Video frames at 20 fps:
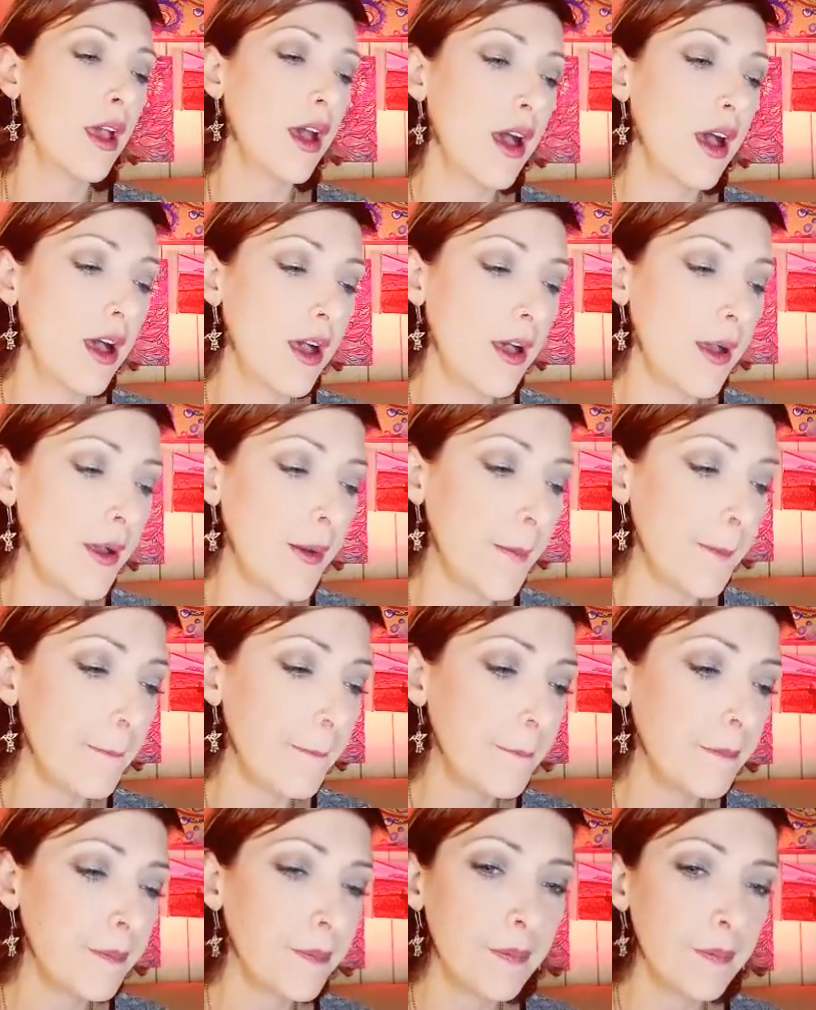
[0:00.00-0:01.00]

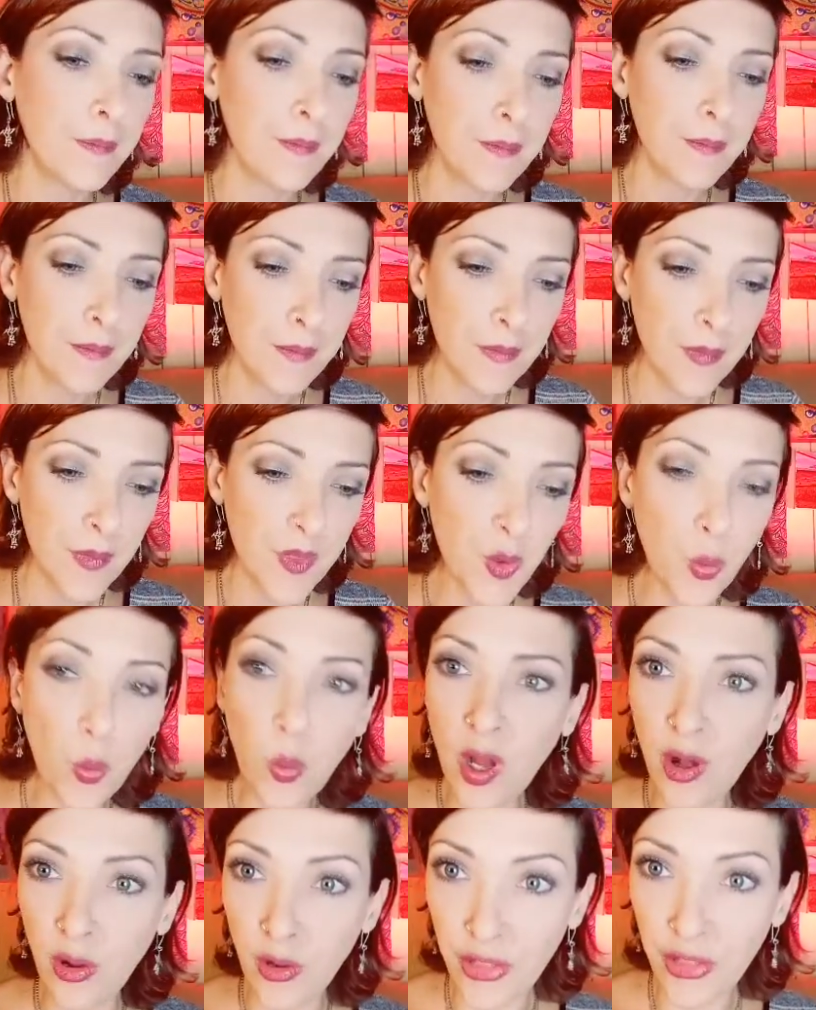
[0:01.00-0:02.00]
the
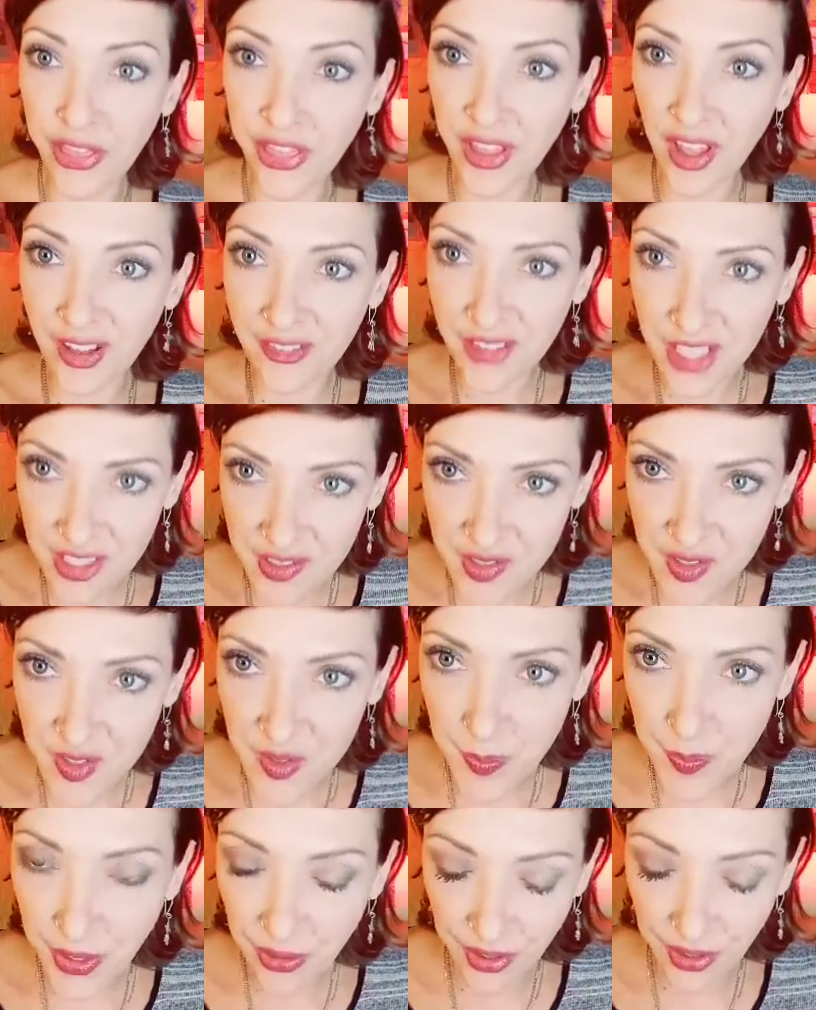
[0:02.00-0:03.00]
wealth of
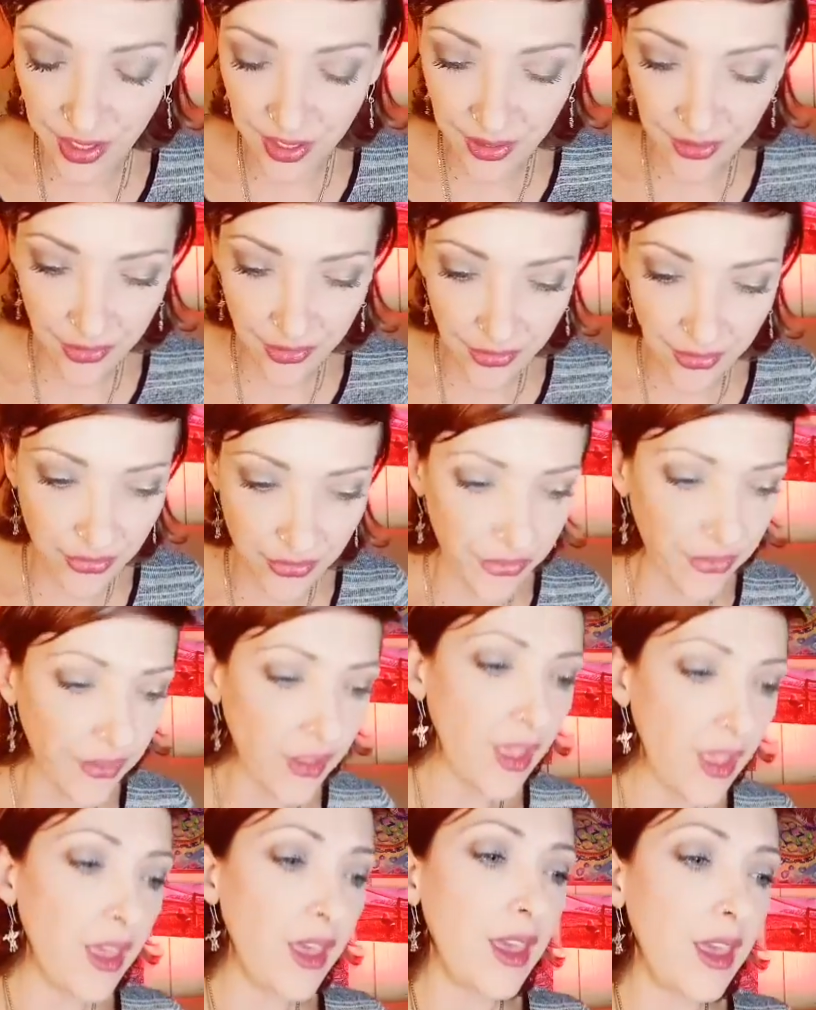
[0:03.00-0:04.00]
experience.
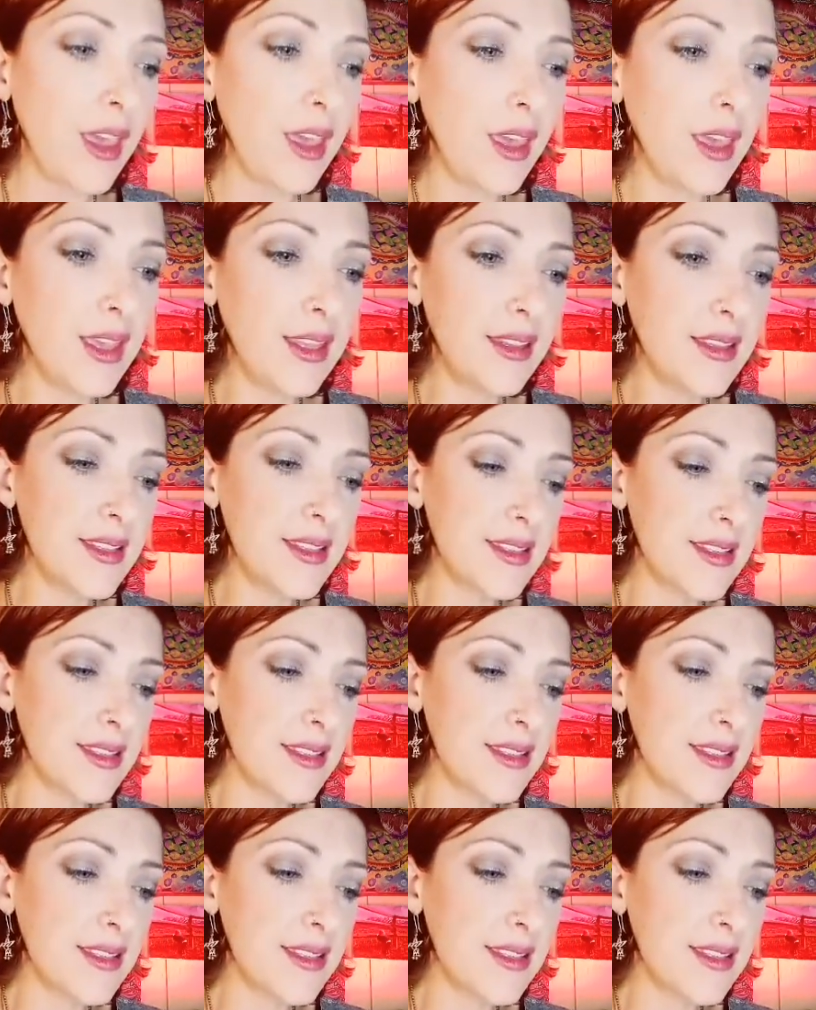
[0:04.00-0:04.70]
It's